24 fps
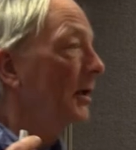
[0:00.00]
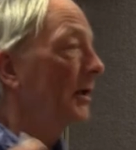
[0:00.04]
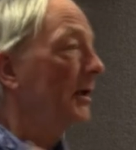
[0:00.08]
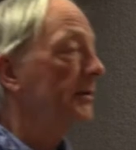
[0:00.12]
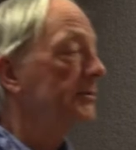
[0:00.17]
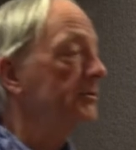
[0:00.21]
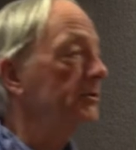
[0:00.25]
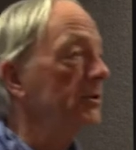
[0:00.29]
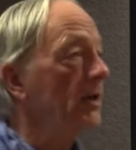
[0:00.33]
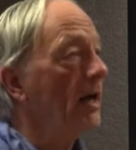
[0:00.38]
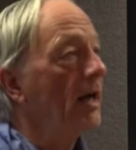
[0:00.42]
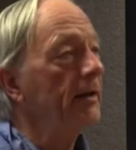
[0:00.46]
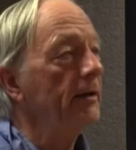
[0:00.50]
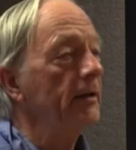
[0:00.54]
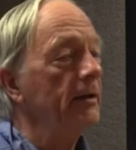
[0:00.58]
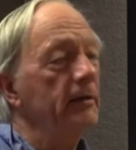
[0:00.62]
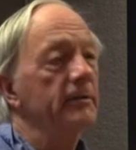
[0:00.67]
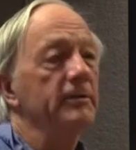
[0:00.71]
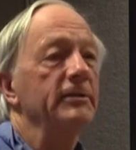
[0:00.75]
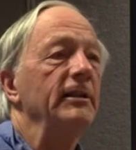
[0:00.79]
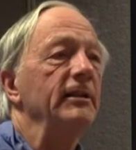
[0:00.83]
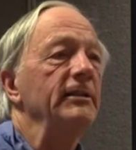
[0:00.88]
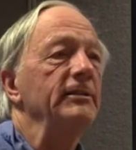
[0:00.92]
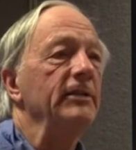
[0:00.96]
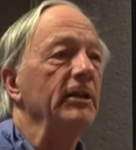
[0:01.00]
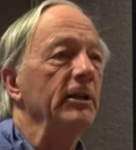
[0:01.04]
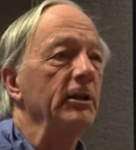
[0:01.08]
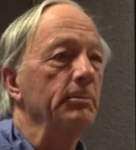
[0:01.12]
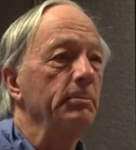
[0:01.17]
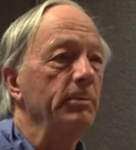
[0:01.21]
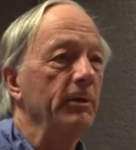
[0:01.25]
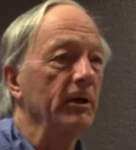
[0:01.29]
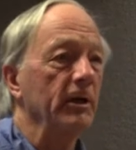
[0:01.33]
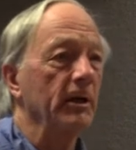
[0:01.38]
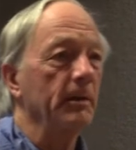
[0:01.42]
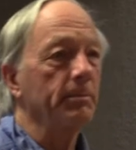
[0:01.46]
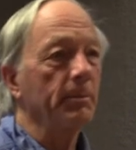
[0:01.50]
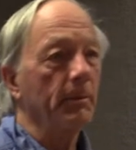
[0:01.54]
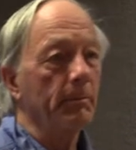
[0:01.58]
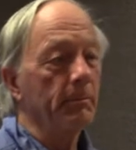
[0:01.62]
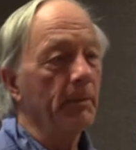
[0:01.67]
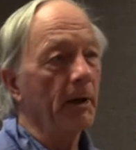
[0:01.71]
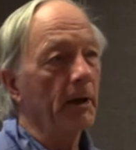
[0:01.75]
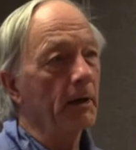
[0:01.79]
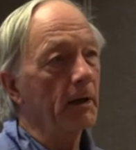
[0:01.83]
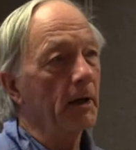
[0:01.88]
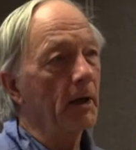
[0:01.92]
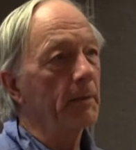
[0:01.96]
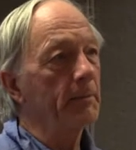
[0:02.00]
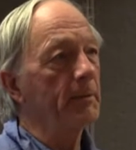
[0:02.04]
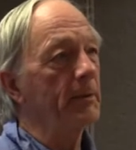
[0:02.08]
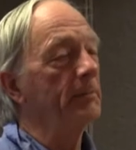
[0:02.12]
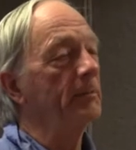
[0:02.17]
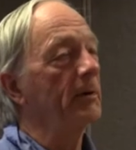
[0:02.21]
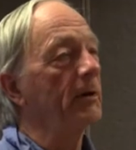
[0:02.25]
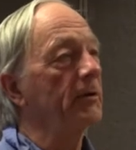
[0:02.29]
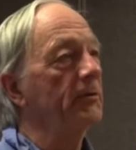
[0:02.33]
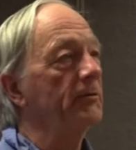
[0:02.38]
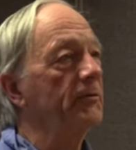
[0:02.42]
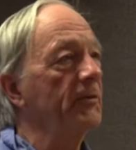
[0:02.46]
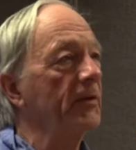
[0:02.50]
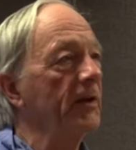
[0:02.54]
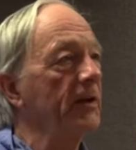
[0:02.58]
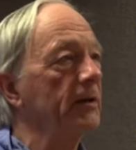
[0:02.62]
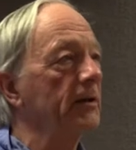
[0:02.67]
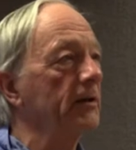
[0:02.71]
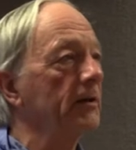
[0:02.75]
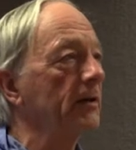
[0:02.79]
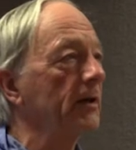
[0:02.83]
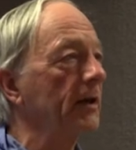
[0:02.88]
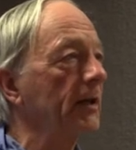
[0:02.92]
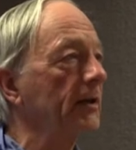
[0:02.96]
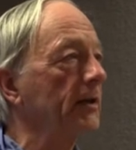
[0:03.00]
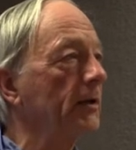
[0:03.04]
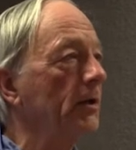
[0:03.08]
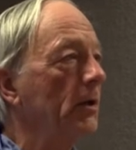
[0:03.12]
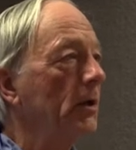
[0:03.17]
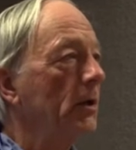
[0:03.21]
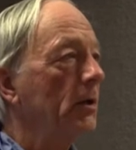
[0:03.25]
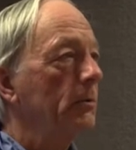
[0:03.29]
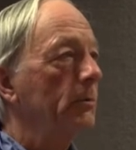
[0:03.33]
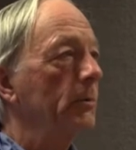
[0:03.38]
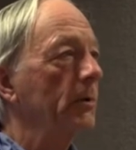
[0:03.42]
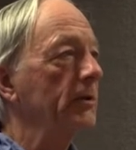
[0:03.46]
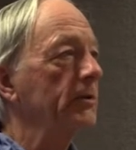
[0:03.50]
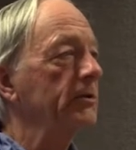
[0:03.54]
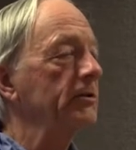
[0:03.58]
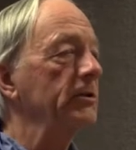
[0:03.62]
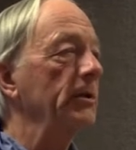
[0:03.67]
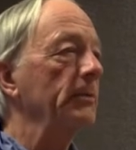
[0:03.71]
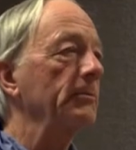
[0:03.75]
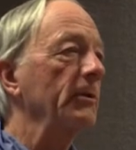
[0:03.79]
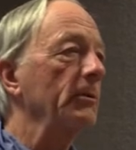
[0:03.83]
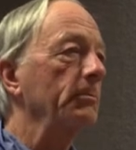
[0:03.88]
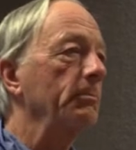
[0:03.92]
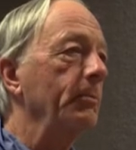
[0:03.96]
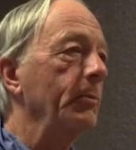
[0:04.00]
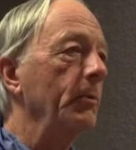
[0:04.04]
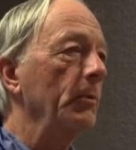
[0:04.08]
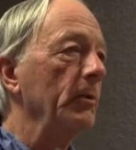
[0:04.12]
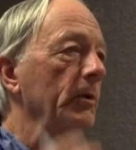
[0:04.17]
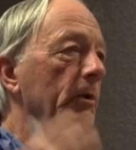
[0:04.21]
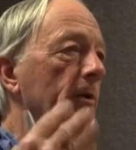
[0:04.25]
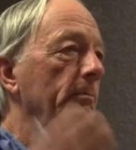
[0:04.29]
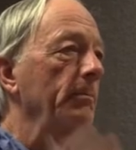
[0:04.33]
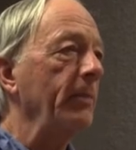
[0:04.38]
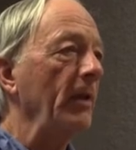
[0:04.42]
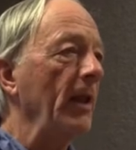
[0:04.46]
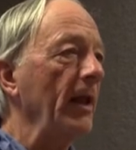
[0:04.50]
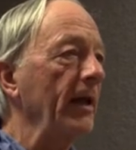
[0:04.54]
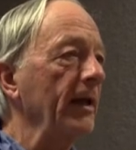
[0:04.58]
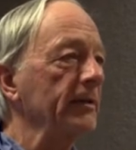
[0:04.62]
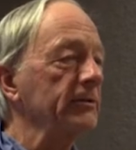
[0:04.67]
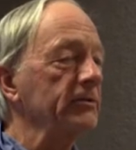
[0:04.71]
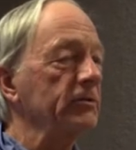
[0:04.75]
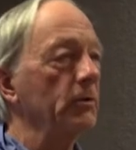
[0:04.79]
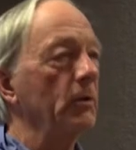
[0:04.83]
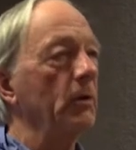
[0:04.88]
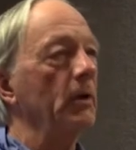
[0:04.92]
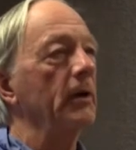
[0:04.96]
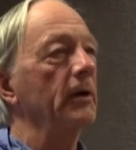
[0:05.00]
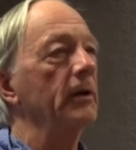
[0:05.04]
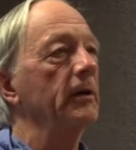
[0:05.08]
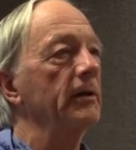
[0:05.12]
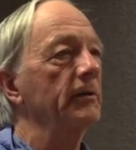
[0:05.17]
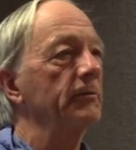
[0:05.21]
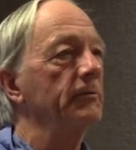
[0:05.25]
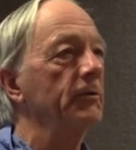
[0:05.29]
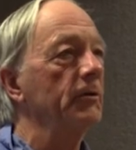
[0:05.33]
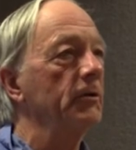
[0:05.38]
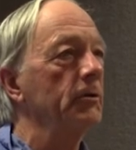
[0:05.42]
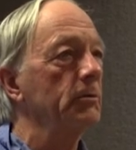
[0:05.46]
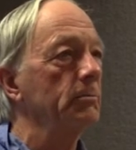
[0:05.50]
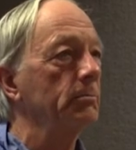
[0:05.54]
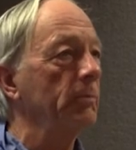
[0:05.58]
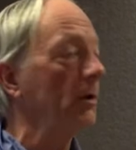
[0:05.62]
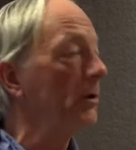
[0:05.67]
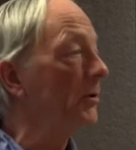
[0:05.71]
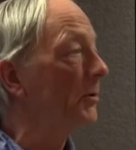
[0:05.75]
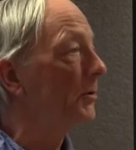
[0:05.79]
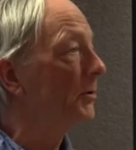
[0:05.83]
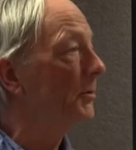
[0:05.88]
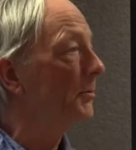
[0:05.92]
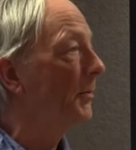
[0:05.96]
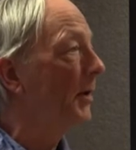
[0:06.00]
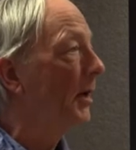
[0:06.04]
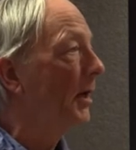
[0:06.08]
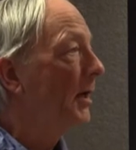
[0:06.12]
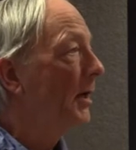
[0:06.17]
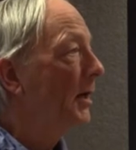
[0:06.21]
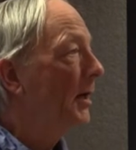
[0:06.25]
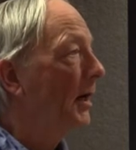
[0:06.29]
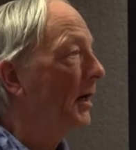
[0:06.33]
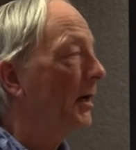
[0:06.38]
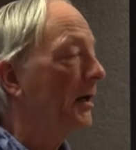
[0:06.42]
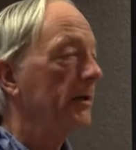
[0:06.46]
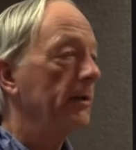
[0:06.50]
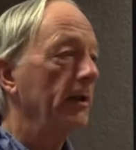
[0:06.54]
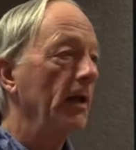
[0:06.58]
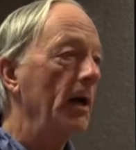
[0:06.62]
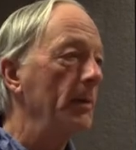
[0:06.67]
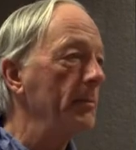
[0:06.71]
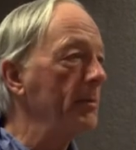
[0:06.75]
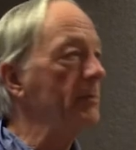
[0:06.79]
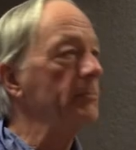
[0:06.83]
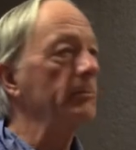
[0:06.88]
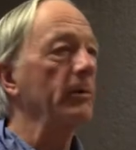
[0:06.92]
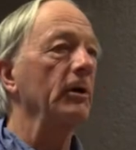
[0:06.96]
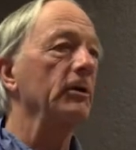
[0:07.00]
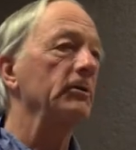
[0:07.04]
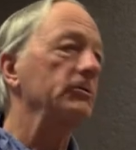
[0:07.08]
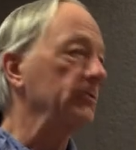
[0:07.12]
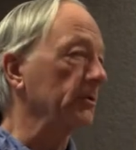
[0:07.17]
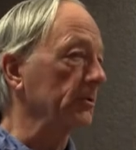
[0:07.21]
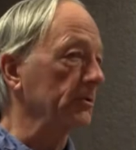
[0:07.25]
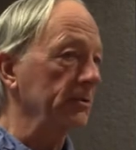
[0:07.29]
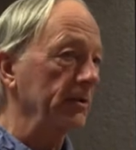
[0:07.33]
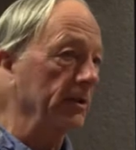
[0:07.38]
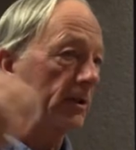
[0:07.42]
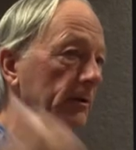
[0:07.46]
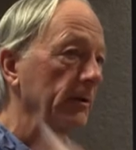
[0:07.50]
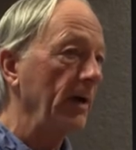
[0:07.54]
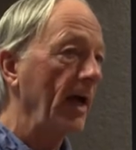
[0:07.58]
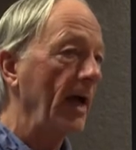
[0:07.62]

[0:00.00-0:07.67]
it's not, yes easy to put up a hummingbird feeder and when some the, when the plants aren't in full bloom, uh, the hummingbirds will still